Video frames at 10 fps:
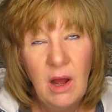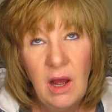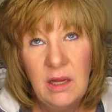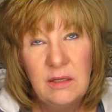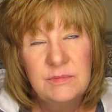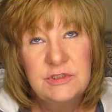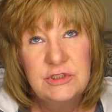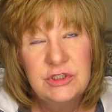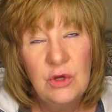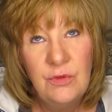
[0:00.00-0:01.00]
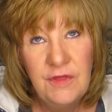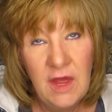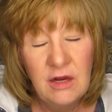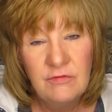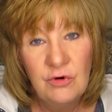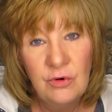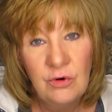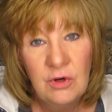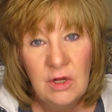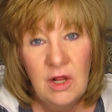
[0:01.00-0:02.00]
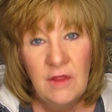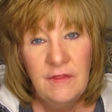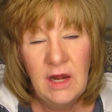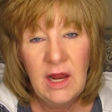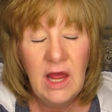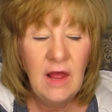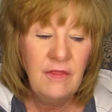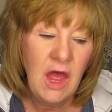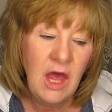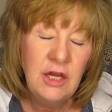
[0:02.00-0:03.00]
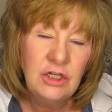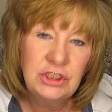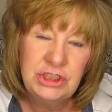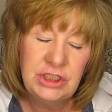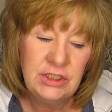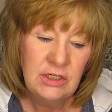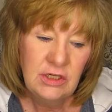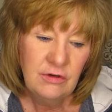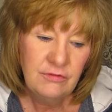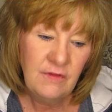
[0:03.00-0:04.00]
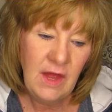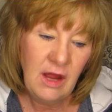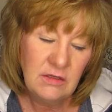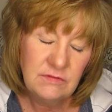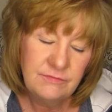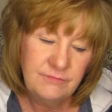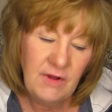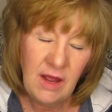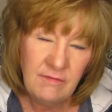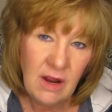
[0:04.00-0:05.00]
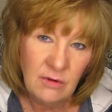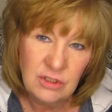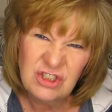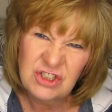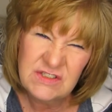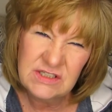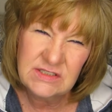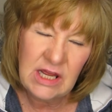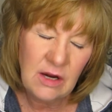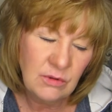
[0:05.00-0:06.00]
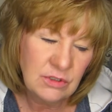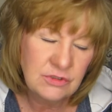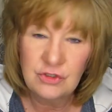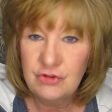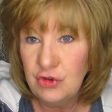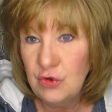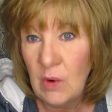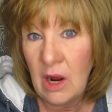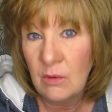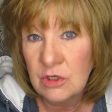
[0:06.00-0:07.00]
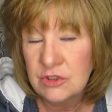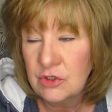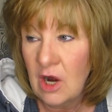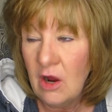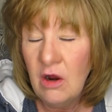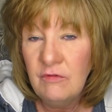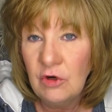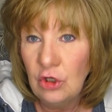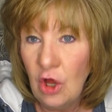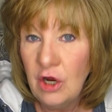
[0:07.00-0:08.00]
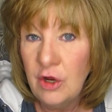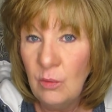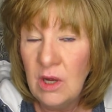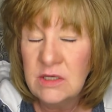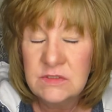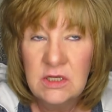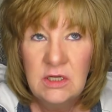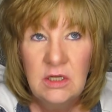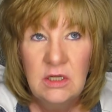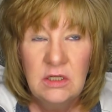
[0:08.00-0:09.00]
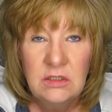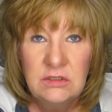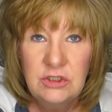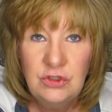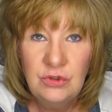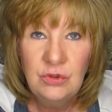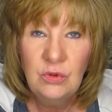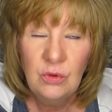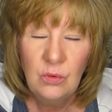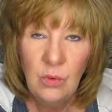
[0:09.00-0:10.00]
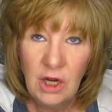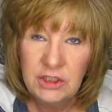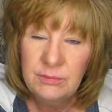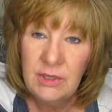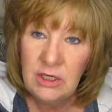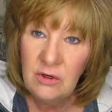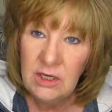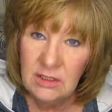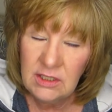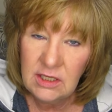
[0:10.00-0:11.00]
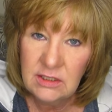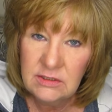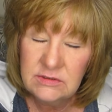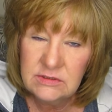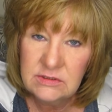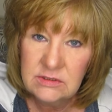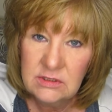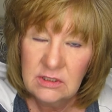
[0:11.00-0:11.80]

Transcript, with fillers: I am so thankful that I had the energy for that five hours or six hours or two hours or however long it was to watch my grandkids.